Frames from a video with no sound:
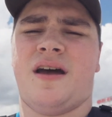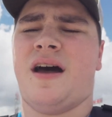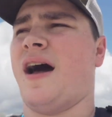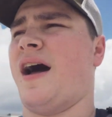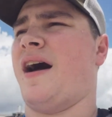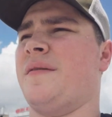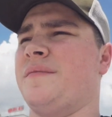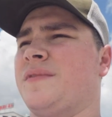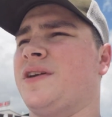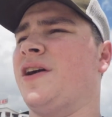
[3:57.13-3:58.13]

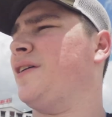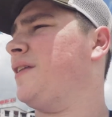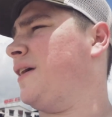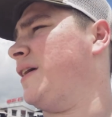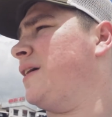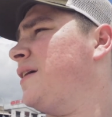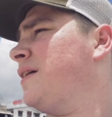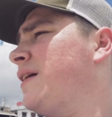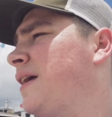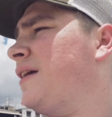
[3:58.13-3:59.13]
Currently
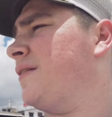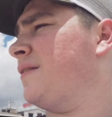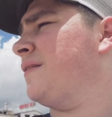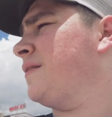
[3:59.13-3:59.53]
in